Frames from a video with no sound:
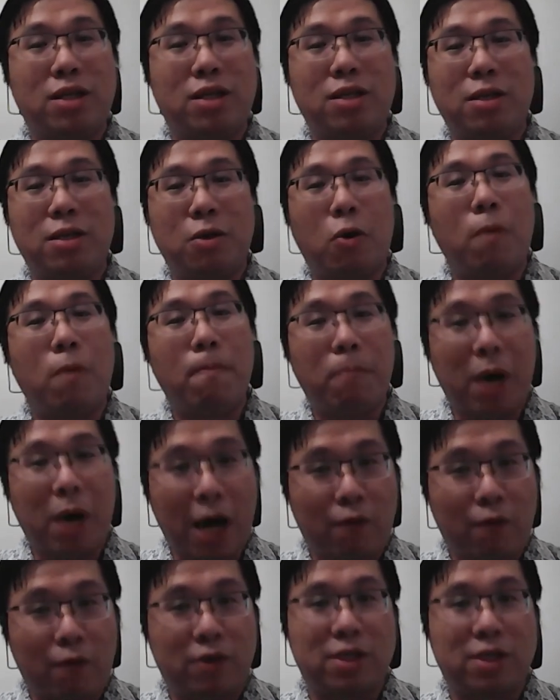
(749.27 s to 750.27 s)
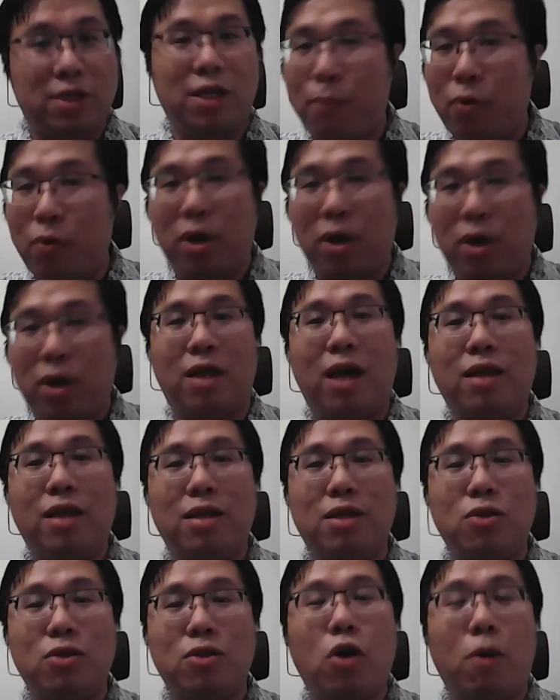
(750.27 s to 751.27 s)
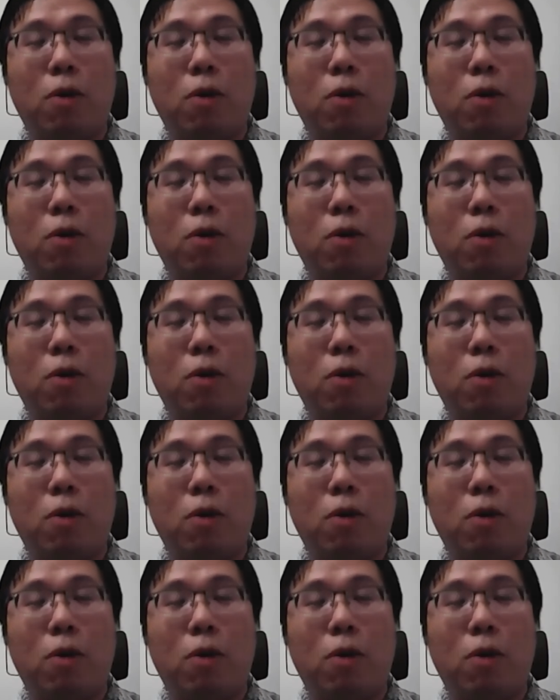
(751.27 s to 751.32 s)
on par with Singapore and any top